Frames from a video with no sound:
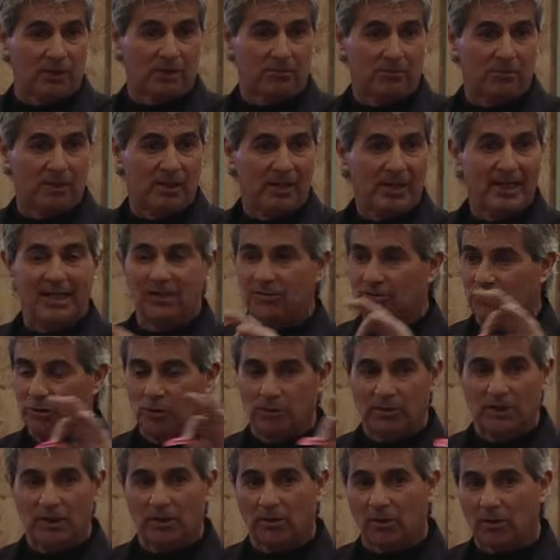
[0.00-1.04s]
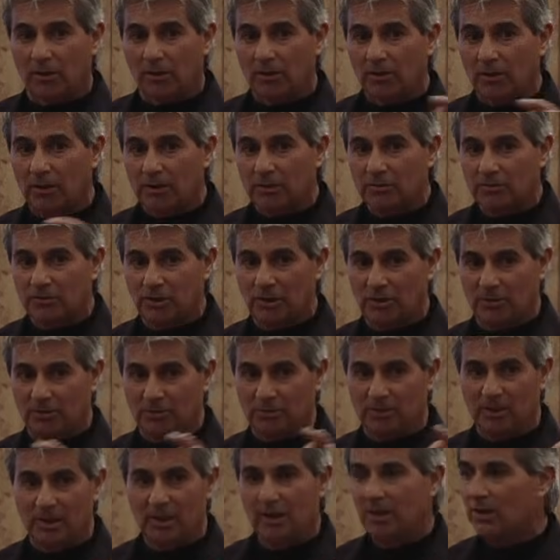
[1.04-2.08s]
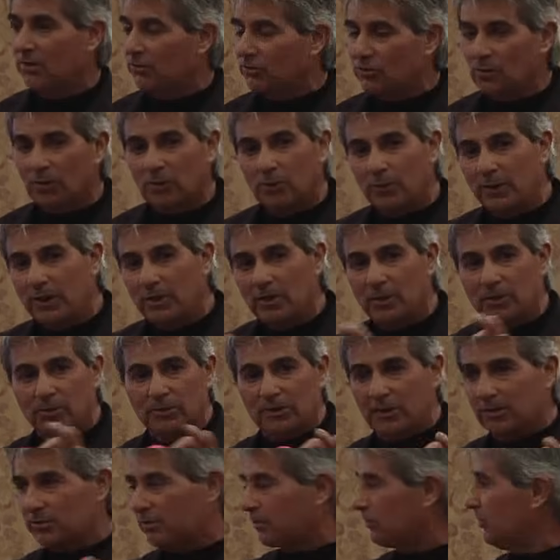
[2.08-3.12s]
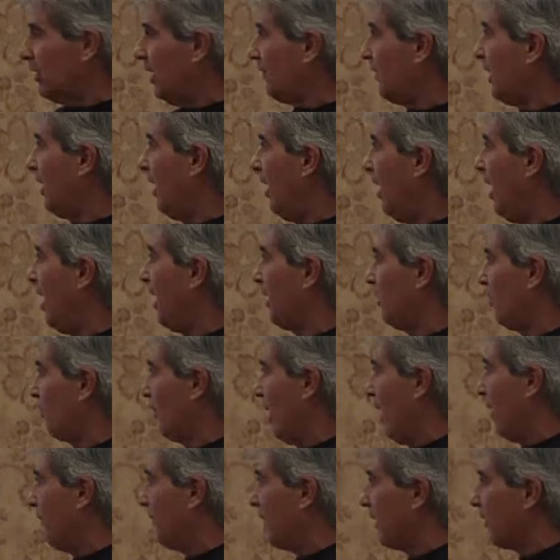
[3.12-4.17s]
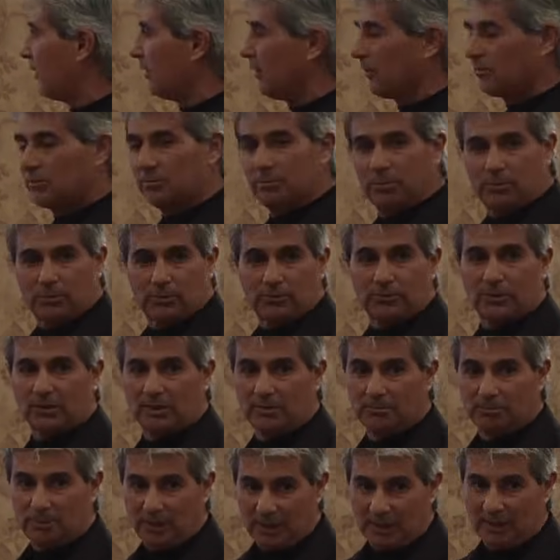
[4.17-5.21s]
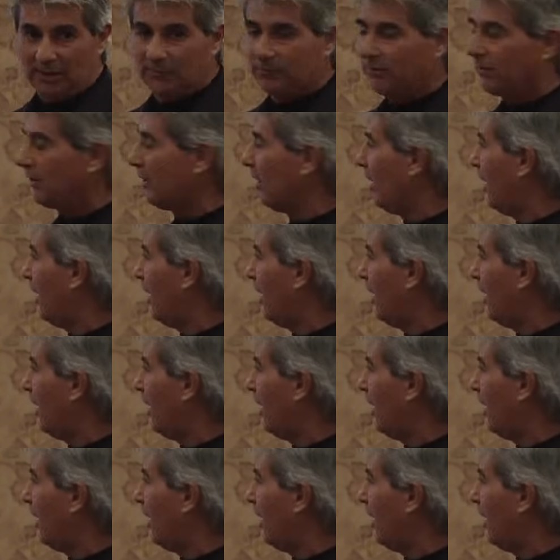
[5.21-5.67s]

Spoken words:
them. He's doing it all on his own. So we know that there's nothing hot around there, and other bulls are competing for a